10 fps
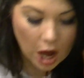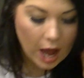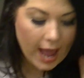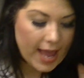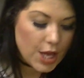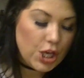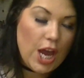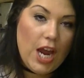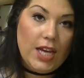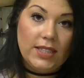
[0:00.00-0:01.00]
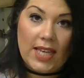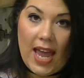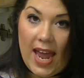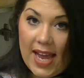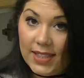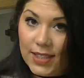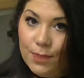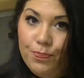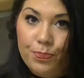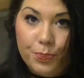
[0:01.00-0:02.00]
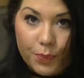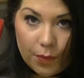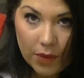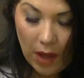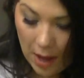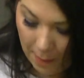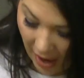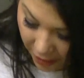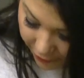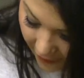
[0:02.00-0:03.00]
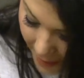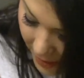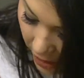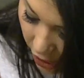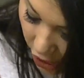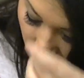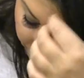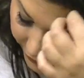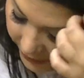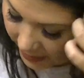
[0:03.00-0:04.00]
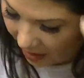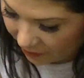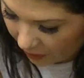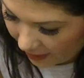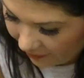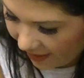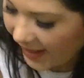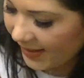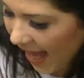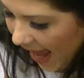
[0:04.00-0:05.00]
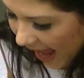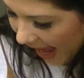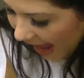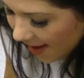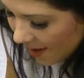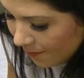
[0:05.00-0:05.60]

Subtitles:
I use is a microfiber cloth, so I've got one of those here,